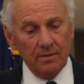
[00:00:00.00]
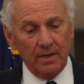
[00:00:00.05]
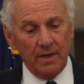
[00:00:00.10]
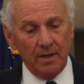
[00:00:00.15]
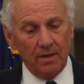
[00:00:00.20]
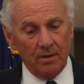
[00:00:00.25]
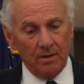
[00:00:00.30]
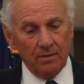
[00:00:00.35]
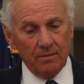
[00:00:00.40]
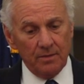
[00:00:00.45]

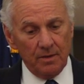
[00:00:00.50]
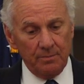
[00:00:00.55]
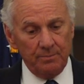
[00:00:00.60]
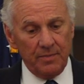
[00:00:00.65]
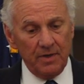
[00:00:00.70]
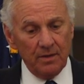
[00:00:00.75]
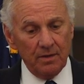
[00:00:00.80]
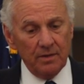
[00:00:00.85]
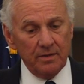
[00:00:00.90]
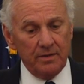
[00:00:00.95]
our
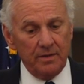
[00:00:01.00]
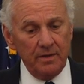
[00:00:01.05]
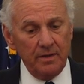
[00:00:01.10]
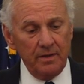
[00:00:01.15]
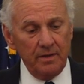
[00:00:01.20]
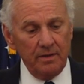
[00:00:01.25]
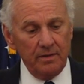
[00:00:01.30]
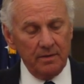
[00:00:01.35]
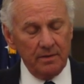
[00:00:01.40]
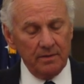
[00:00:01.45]

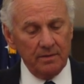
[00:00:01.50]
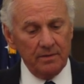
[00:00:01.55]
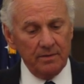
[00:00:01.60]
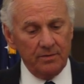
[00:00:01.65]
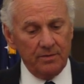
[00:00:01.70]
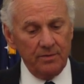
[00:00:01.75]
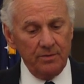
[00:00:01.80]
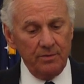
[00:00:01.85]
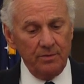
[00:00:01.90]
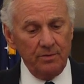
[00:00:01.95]
ability
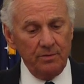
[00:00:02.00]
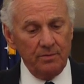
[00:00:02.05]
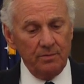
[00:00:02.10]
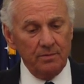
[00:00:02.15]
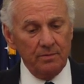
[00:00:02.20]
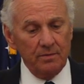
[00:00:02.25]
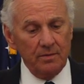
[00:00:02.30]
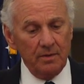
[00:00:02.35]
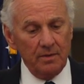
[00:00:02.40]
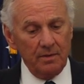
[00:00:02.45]
to
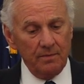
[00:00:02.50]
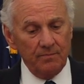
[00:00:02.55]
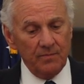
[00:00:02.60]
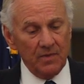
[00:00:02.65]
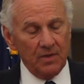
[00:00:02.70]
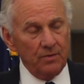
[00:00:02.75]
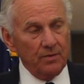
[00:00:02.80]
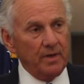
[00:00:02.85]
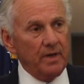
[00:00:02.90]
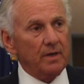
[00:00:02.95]

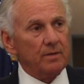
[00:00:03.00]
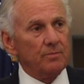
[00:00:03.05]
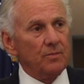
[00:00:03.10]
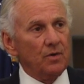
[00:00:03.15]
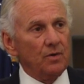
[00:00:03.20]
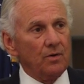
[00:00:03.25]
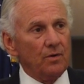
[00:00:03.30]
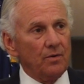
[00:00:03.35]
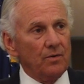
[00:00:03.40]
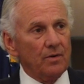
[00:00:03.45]
get
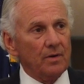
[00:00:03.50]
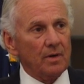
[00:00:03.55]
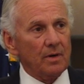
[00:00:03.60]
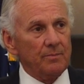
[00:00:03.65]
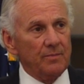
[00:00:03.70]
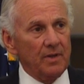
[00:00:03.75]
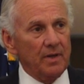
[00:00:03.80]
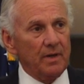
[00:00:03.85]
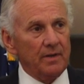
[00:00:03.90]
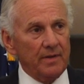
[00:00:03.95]
more oil. I
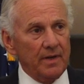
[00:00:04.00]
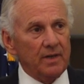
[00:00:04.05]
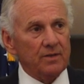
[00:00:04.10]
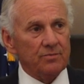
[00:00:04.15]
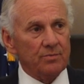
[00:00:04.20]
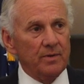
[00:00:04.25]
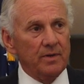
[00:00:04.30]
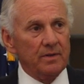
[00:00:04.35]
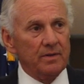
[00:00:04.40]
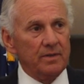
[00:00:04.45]
mean, that's
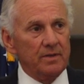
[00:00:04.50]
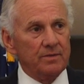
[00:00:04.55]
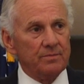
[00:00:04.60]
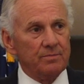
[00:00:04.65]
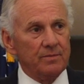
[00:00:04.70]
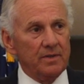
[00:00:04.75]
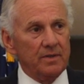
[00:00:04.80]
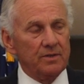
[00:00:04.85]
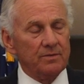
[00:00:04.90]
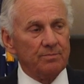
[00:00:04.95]
where
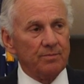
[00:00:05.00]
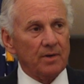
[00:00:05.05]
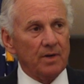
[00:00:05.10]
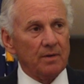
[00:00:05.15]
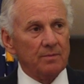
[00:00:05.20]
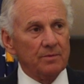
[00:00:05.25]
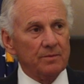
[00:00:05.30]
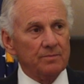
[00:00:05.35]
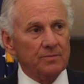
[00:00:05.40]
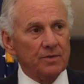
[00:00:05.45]
these
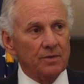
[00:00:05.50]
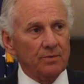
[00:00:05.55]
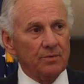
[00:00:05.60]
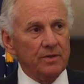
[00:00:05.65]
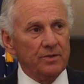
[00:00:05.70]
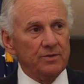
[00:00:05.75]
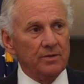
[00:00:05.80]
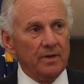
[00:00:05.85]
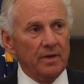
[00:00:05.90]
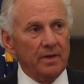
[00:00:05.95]
problems
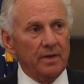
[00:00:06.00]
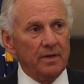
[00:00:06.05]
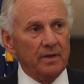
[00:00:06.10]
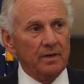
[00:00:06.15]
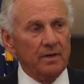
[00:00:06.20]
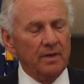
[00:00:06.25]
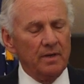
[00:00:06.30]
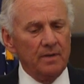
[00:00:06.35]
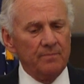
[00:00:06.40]
originated.